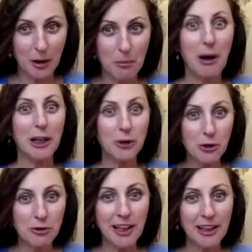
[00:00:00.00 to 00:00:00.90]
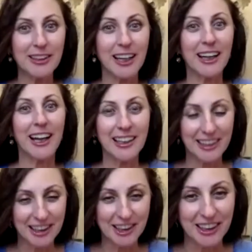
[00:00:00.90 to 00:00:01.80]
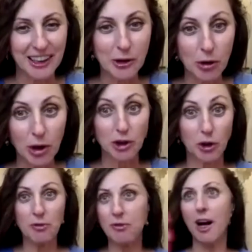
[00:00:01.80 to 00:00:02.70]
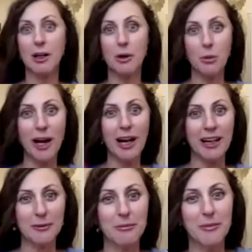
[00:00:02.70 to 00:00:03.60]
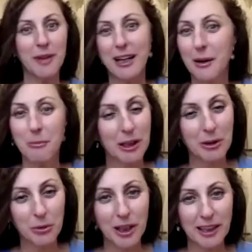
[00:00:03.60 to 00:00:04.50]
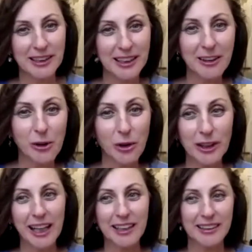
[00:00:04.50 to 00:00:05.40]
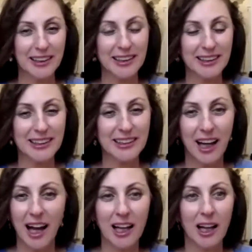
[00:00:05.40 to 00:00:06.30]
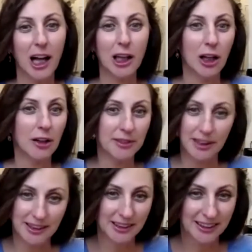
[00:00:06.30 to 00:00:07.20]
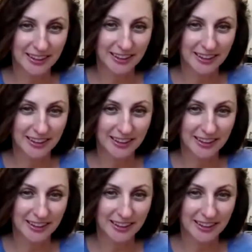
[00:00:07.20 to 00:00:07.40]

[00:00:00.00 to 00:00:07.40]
but you feel the energy and you're so far away, but we are still connected. It's, I, I love this.